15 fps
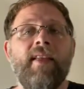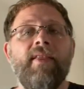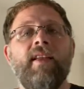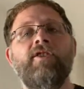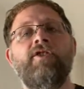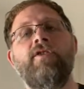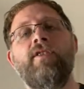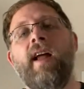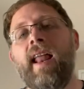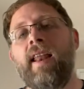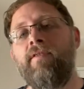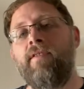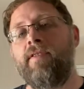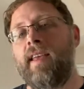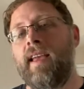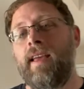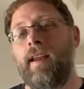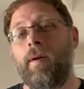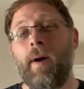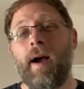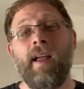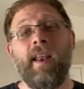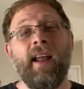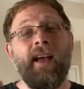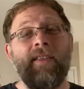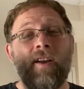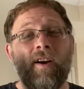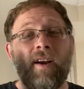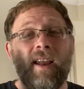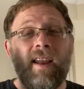that you're not even thinking about
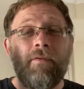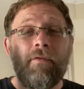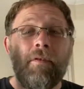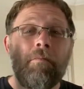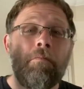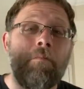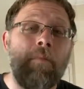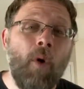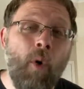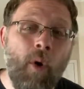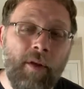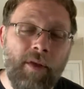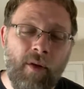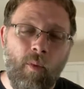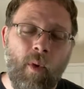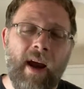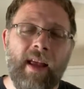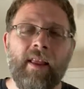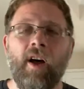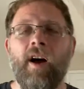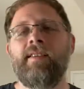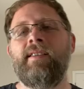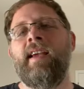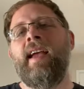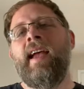that are even more than weight loss.